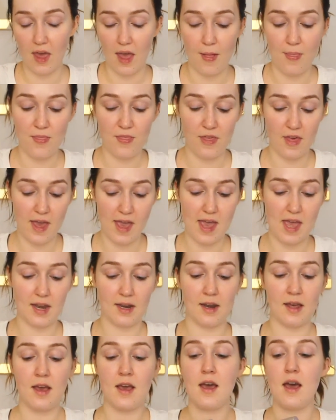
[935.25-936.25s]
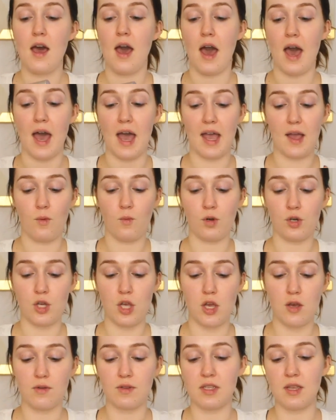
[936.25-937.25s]
and then I will
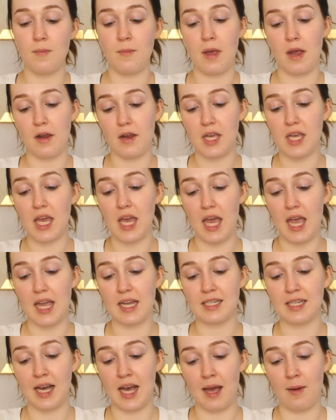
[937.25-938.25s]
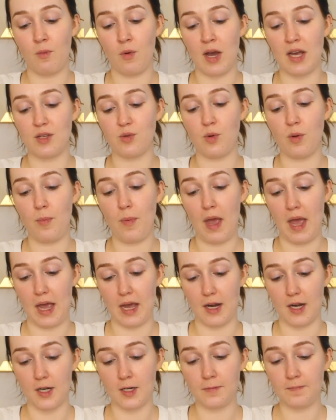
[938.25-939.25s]
use the Mary Kay Timewise
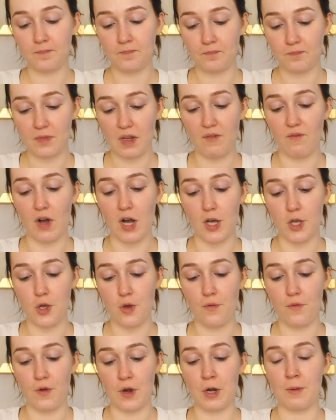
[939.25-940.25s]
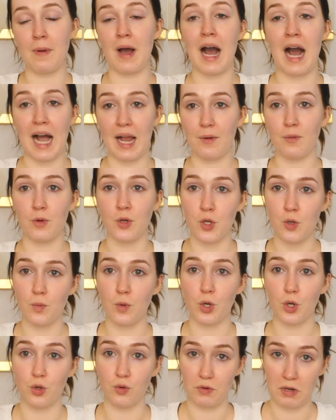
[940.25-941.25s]
Repair Volu-firm Eye
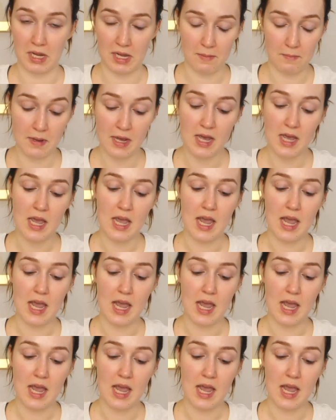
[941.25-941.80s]
Renewal Cream.